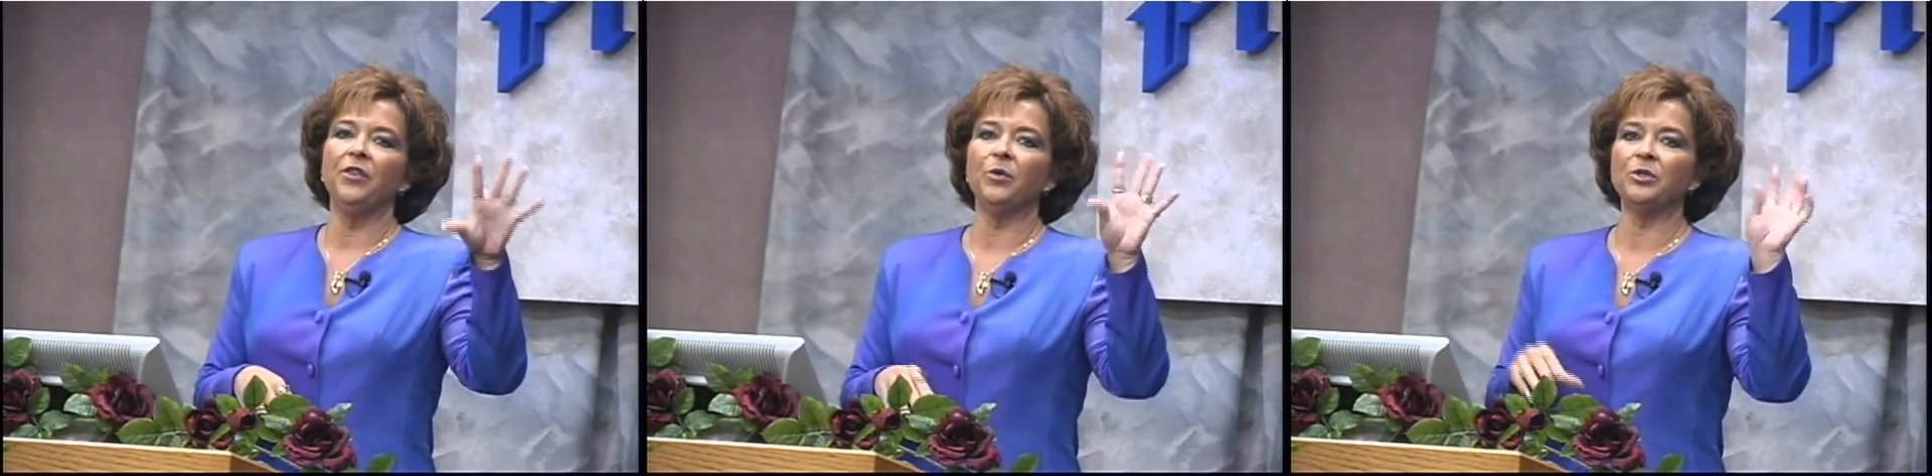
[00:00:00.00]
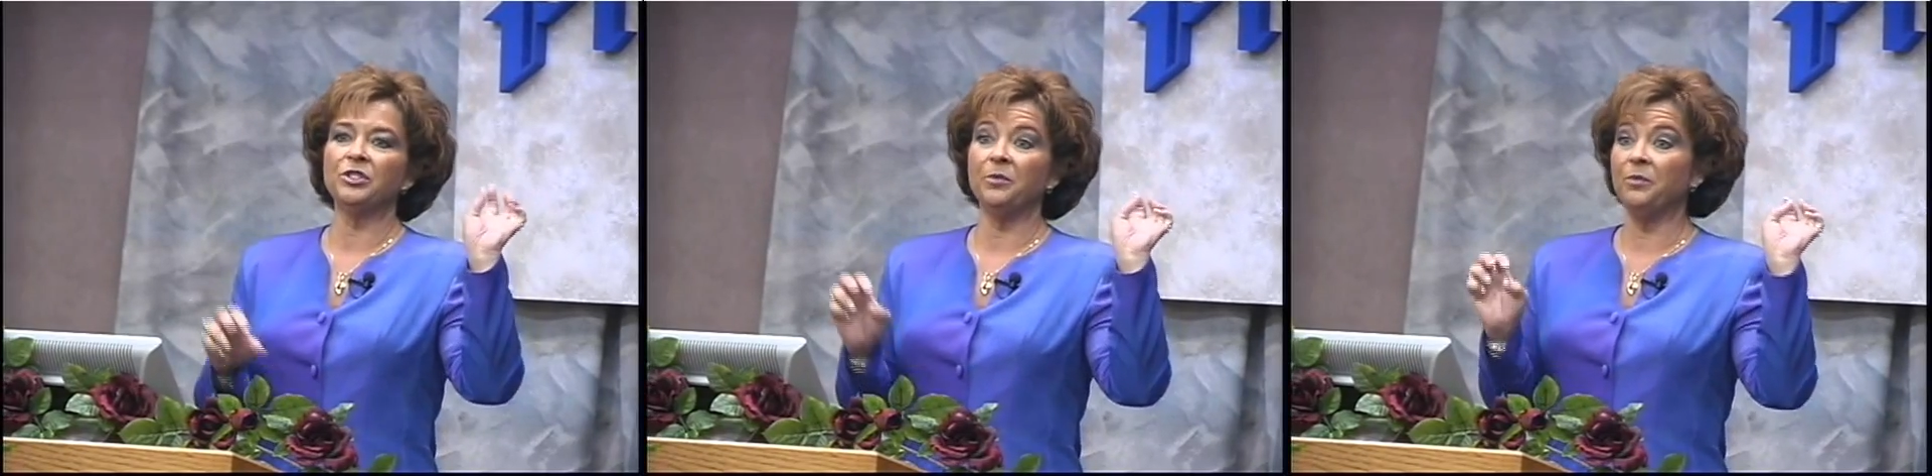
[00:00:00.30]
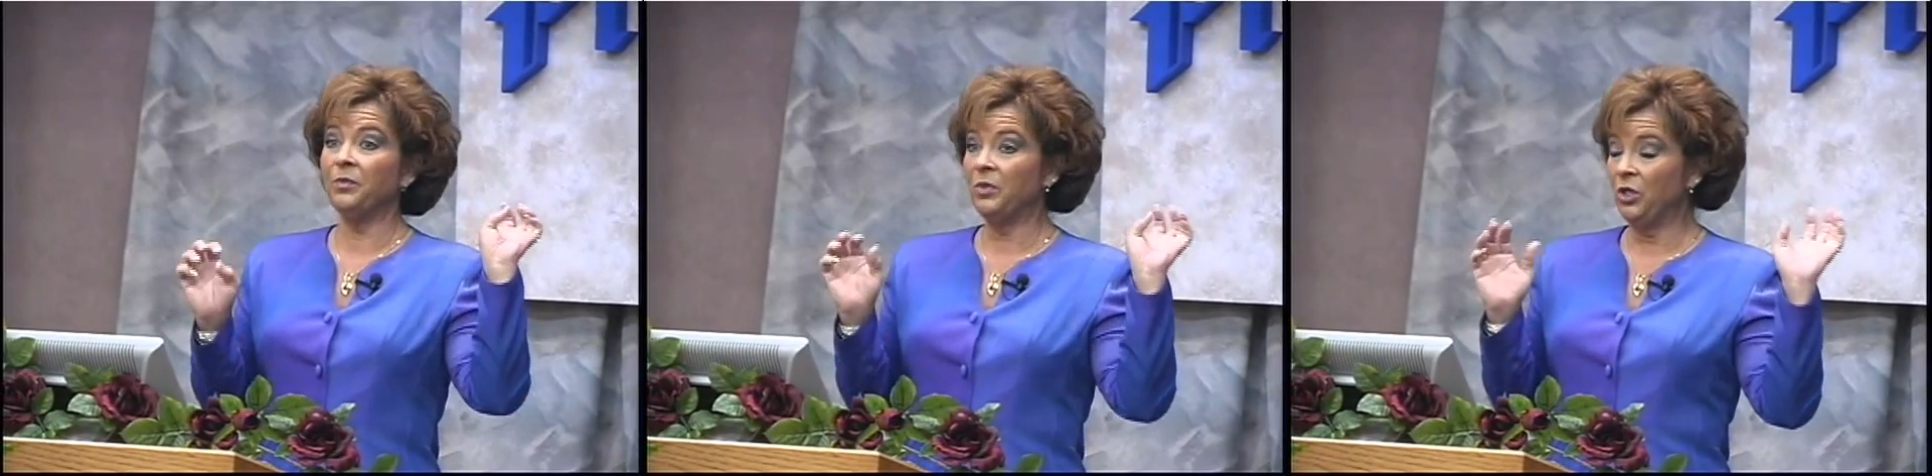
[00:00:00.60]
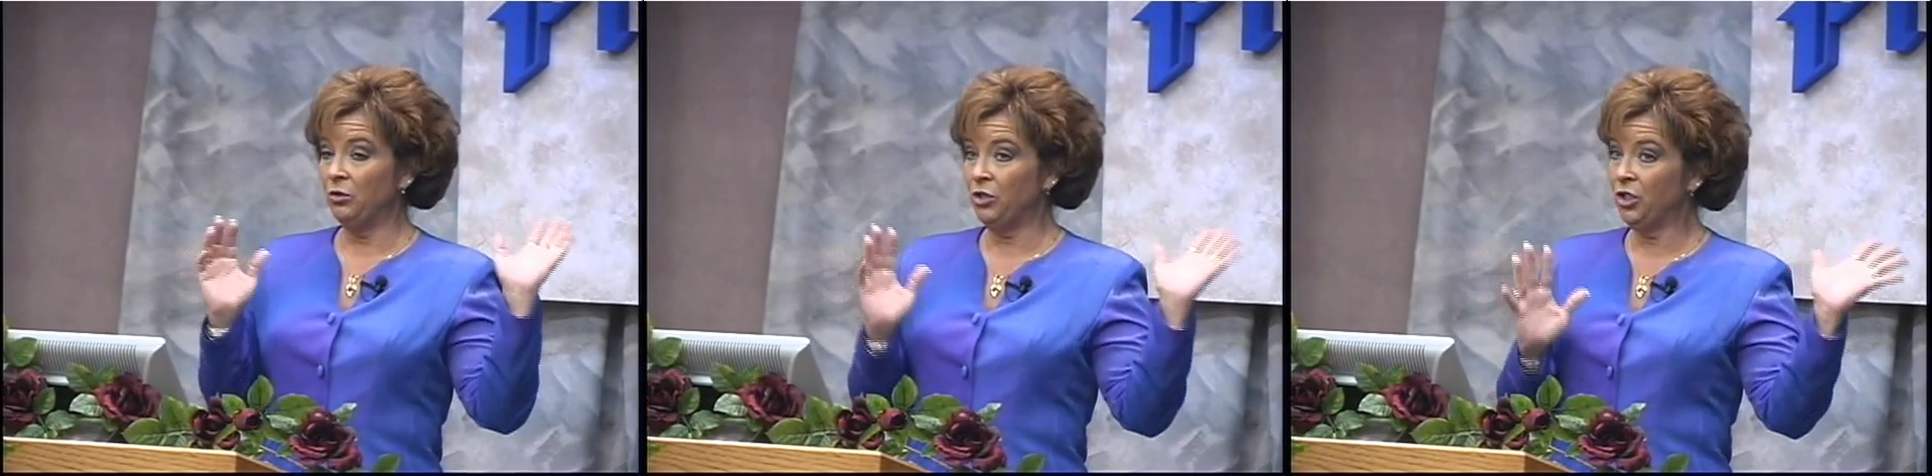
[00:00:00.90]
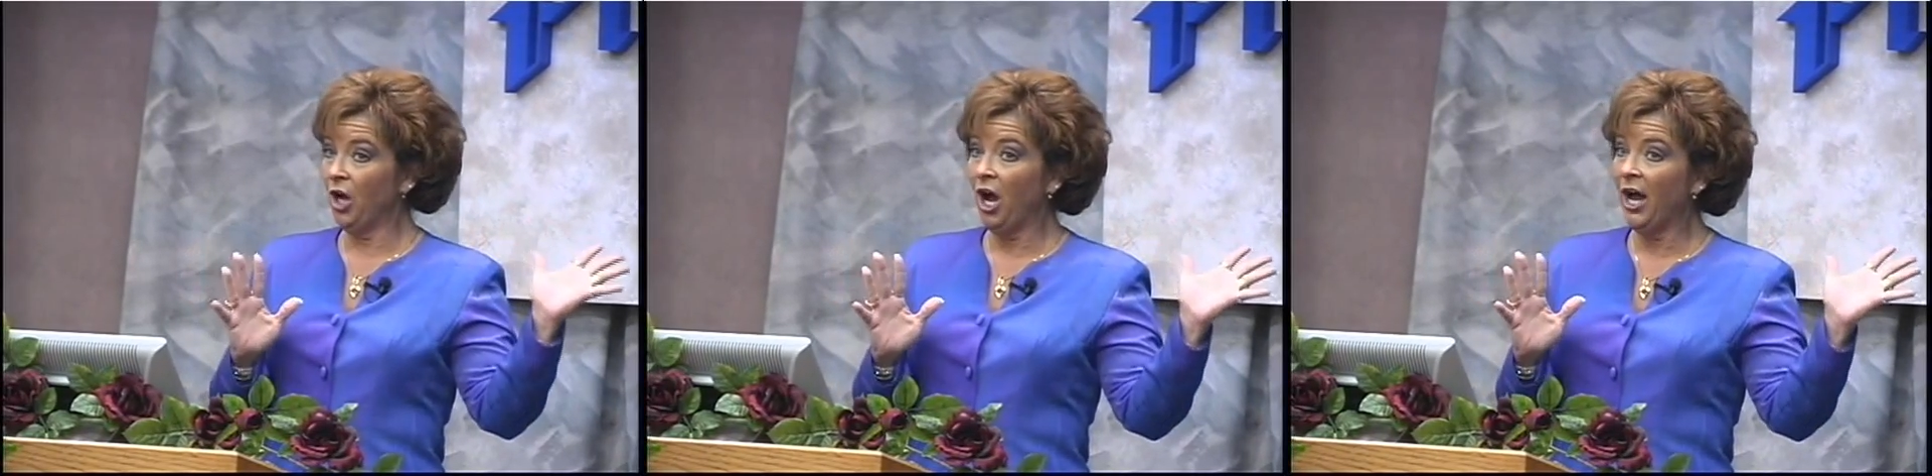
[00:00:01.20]
there were some huge
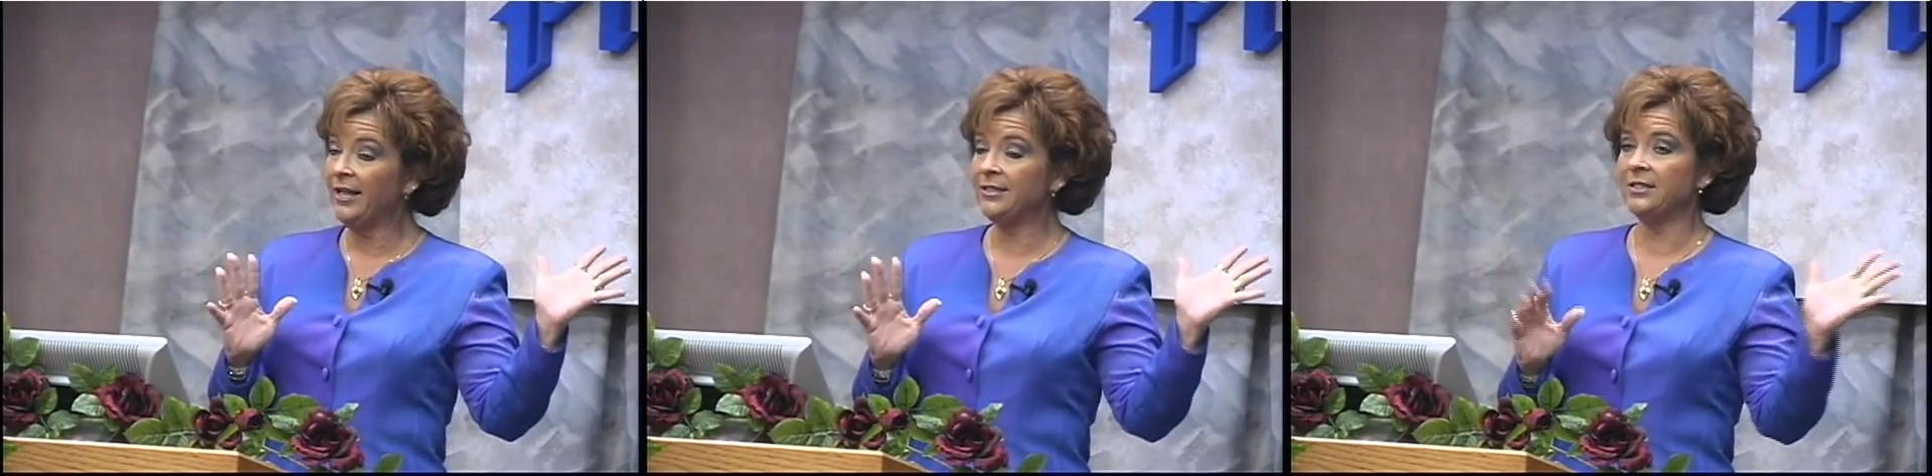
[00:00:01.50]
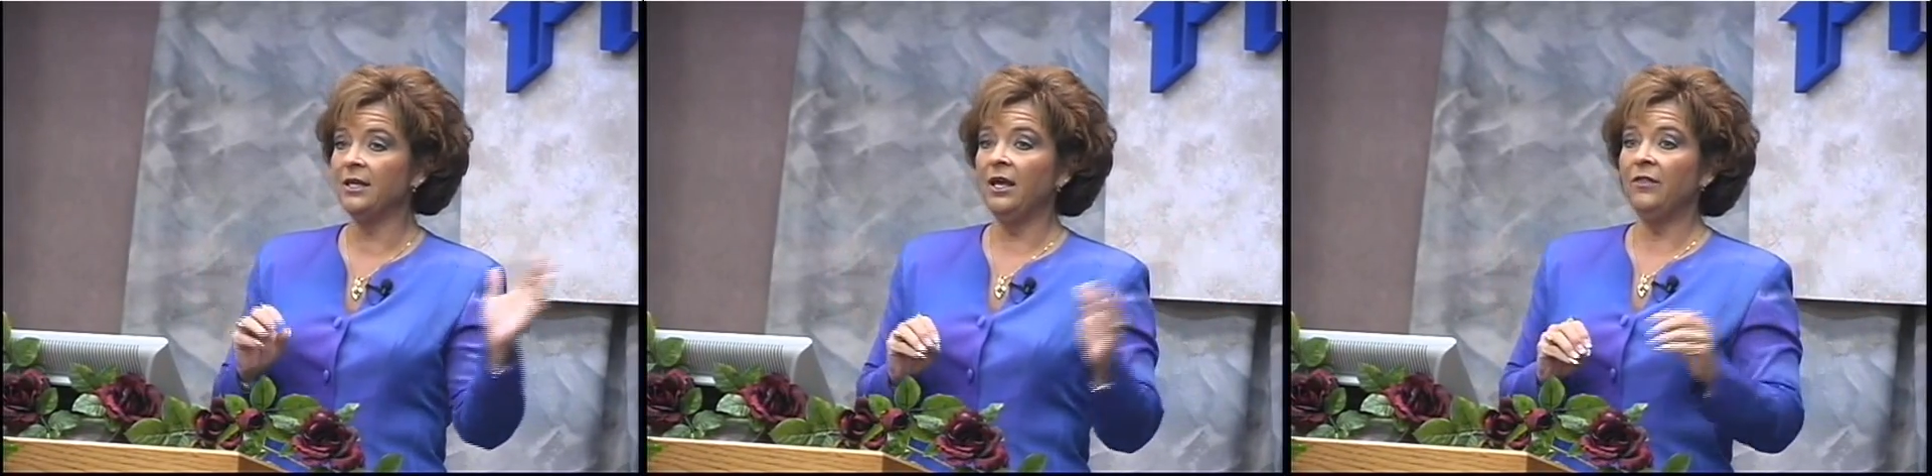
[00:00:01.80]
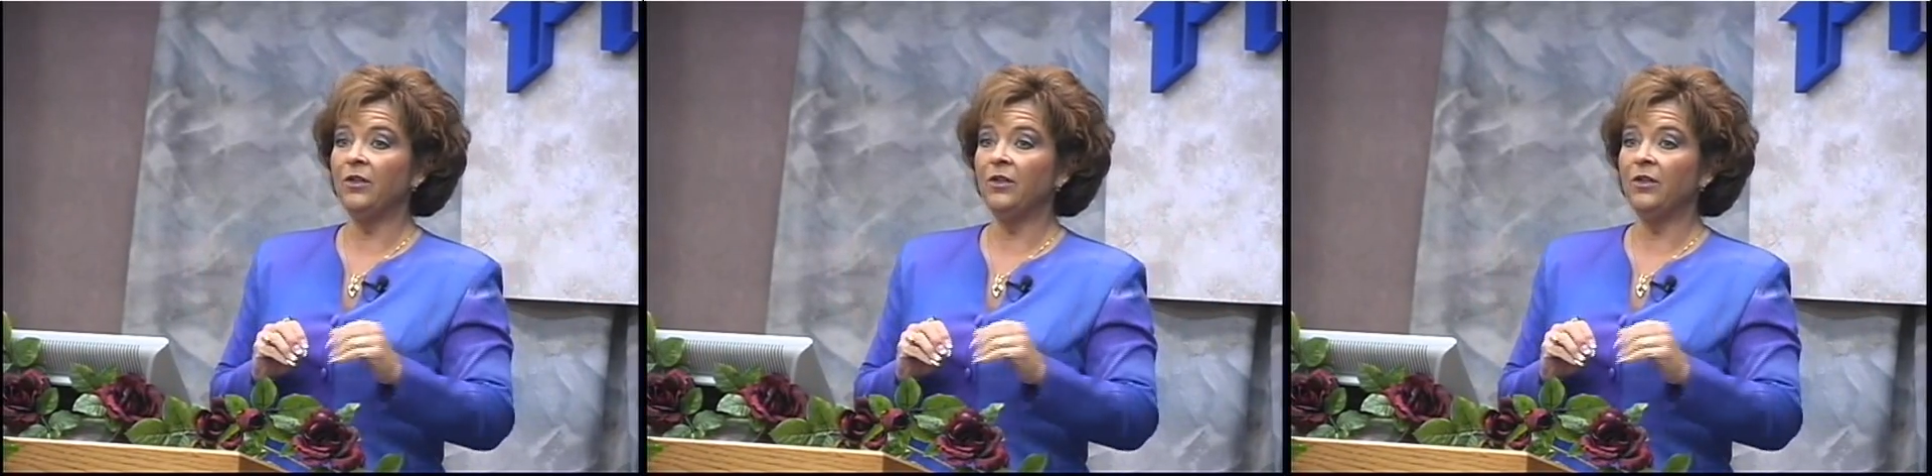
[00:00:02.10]
yachts,